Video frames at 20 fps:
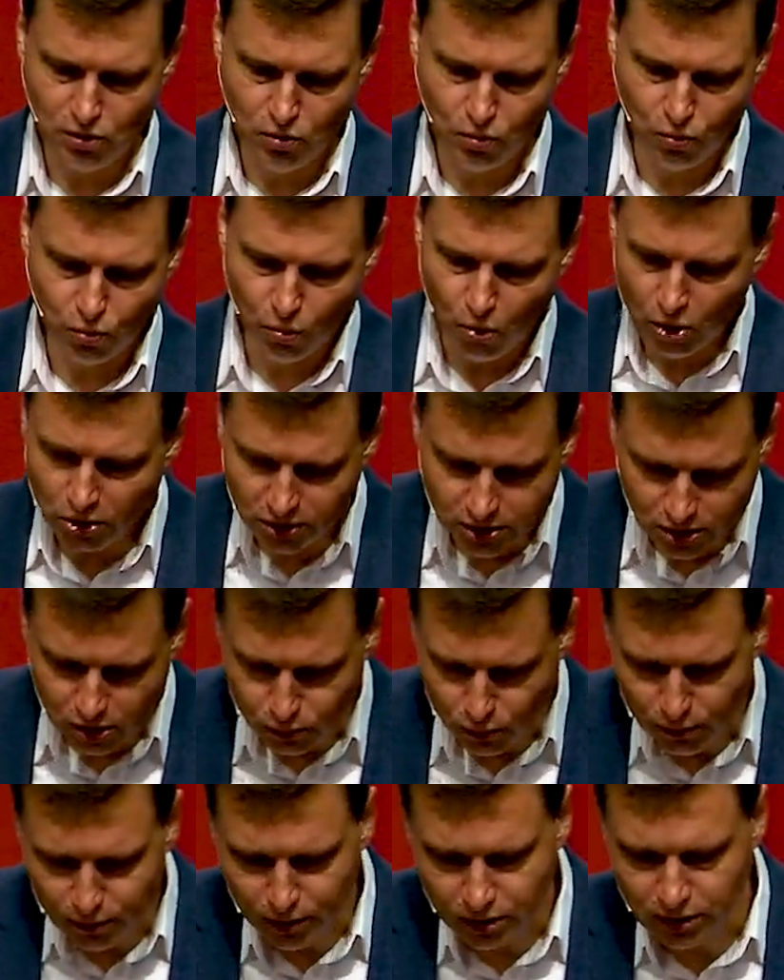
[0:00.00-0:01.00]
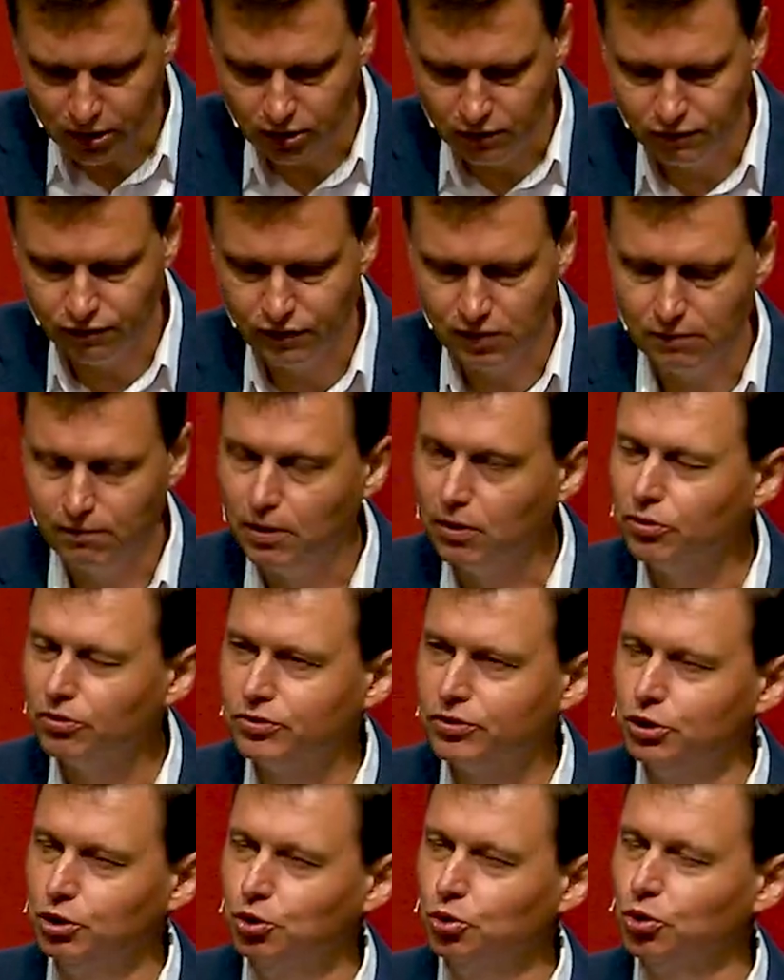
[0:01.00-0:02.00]
What did we believe about
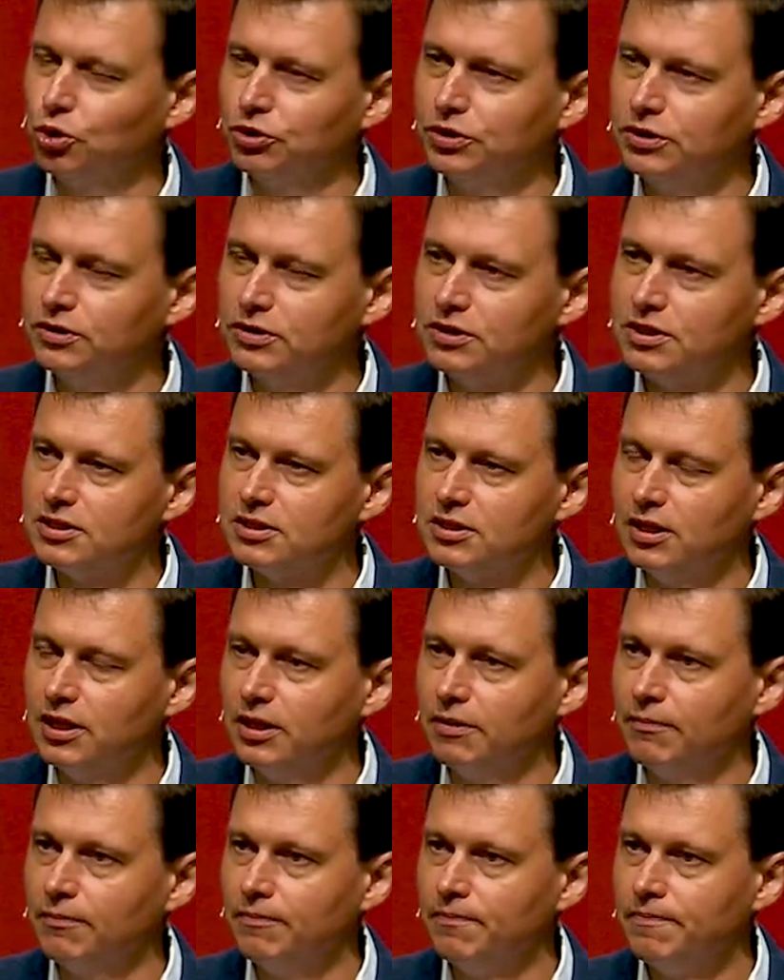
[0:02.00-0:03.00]
the Lord at time?